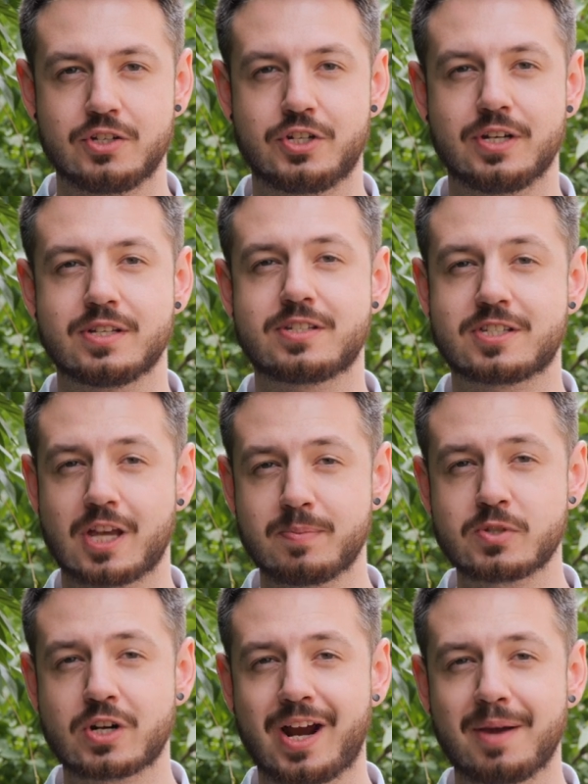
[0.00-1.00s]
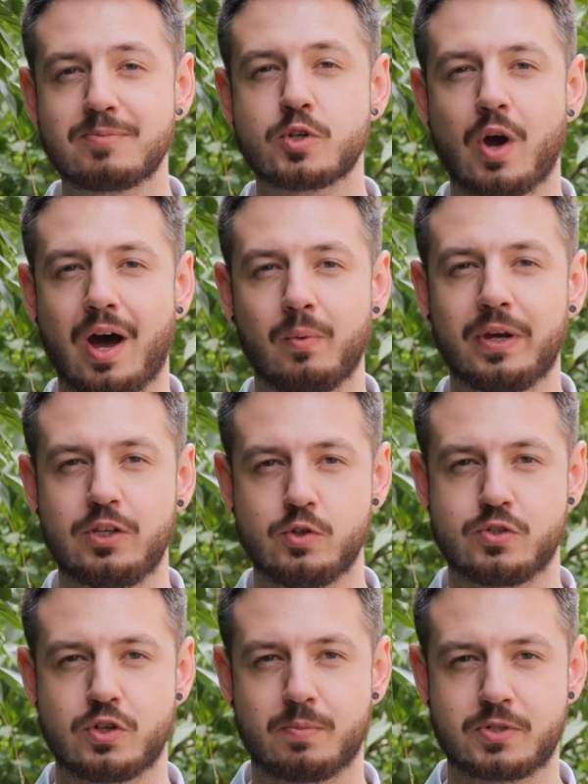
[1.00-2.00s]
Just subscribe to our
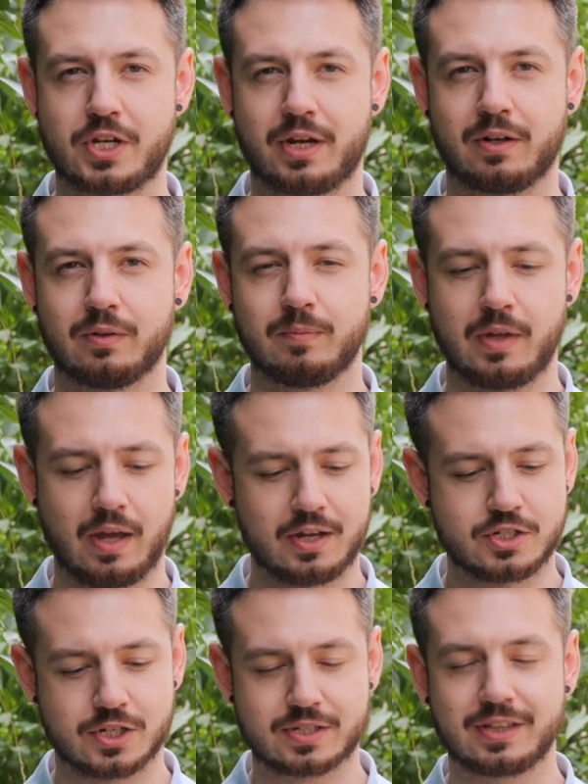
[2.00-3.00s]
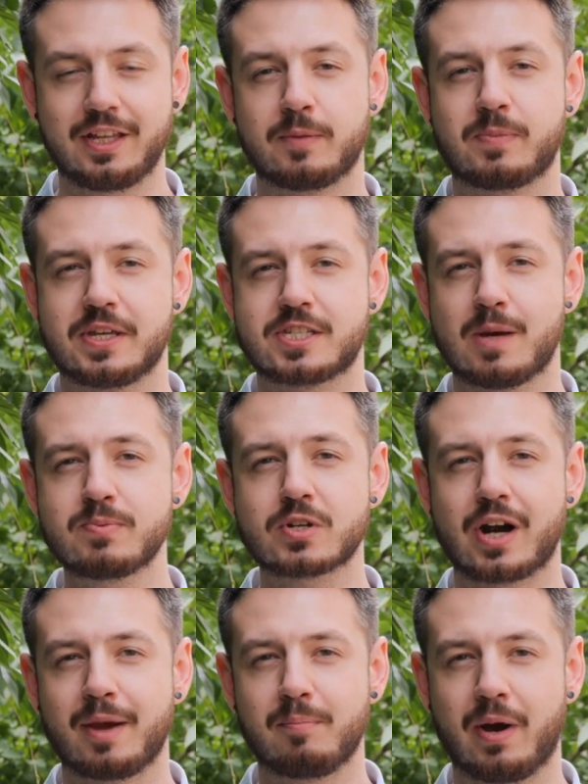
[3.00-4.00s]
YouTube channel. Just click the
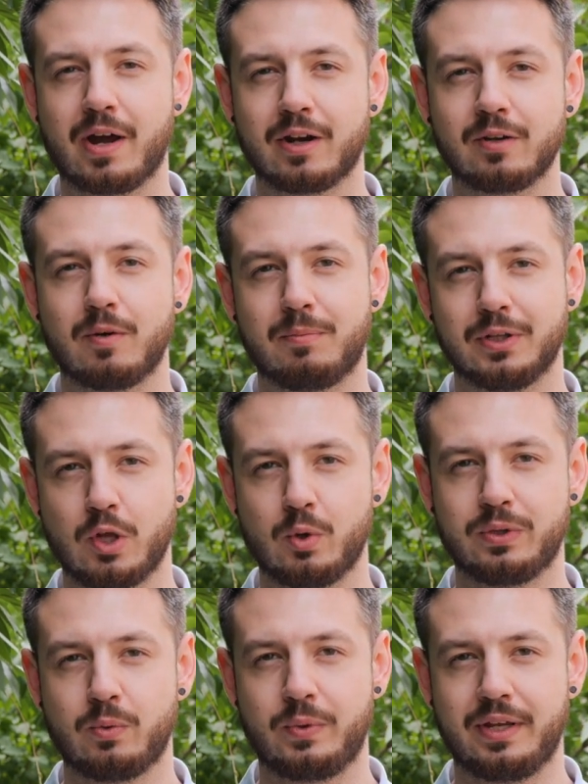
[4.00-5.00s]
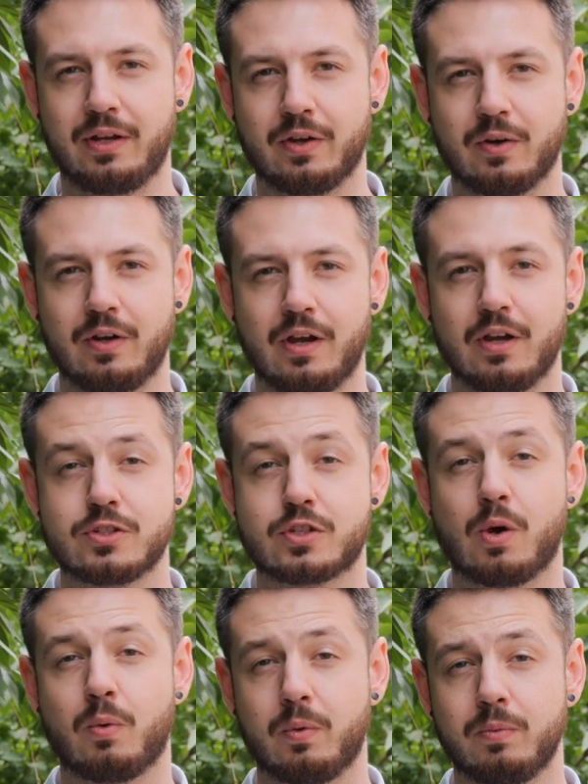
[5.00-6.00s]
subscribe button below the video.
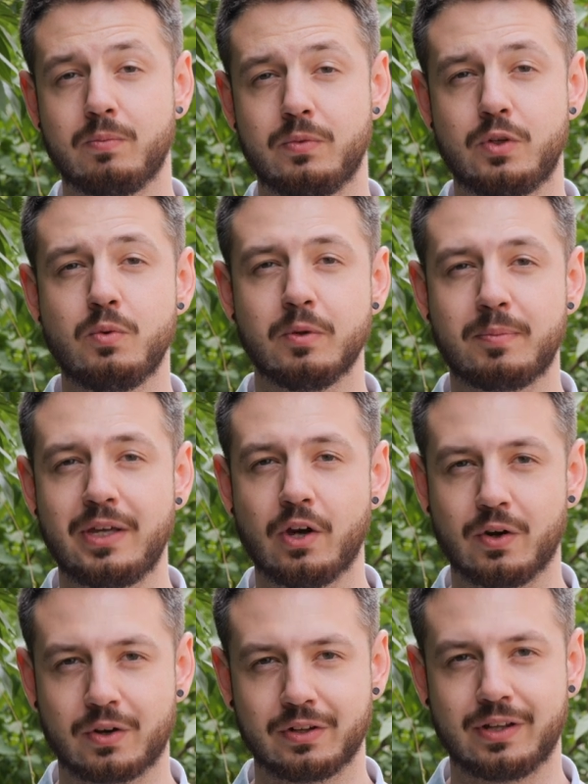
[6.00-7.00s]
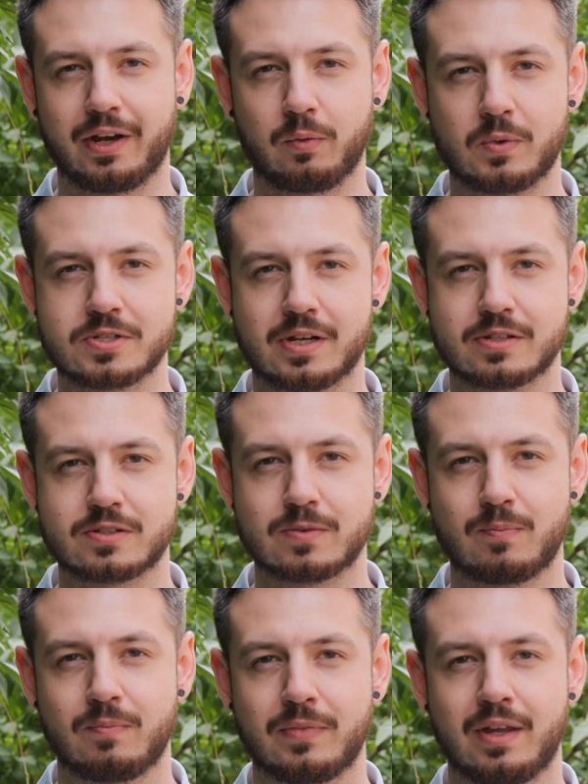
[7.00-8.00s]
So you will be on line with us.
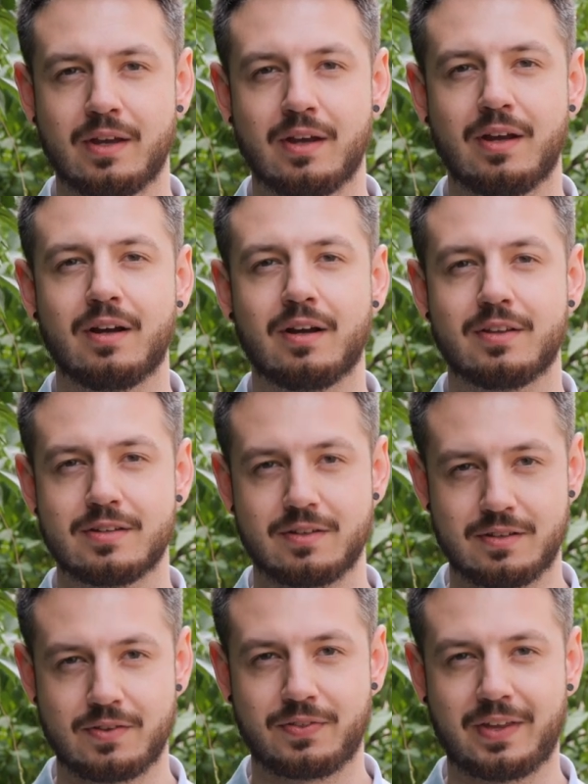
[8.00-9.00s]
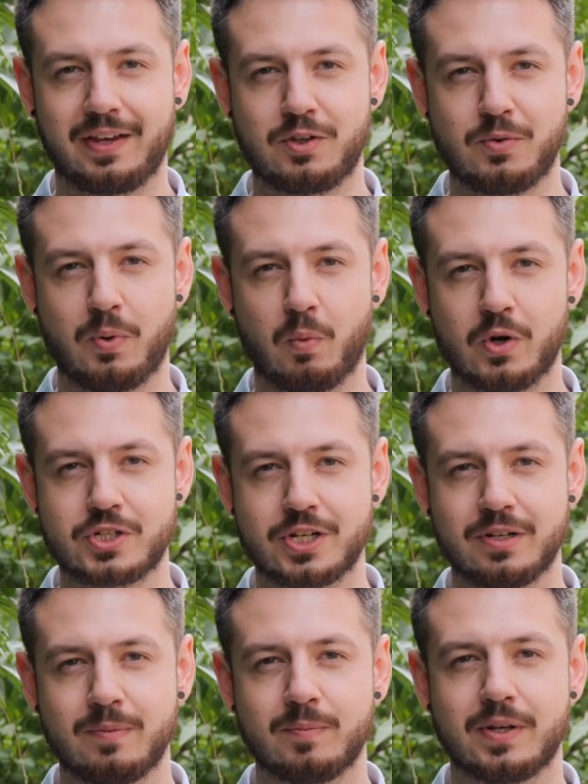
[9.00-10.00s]
Thank you for
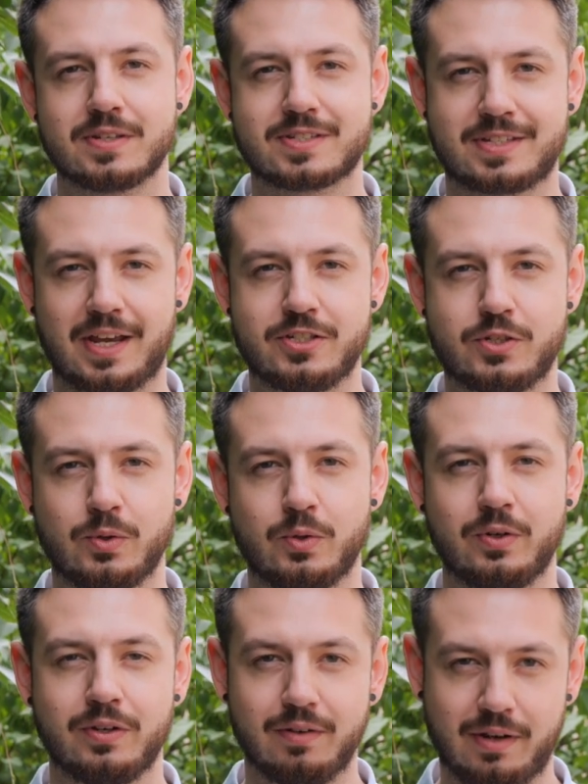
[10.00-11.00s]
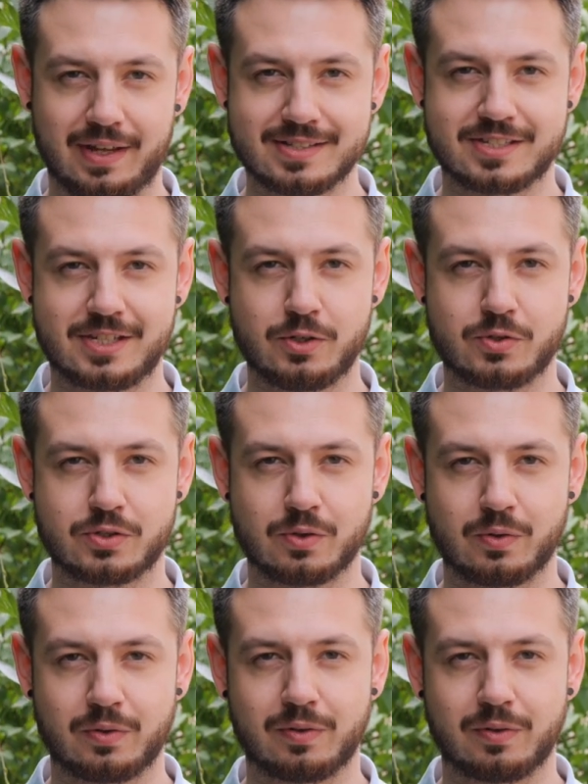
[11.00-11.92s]
watching. Stay tuned and see you soon.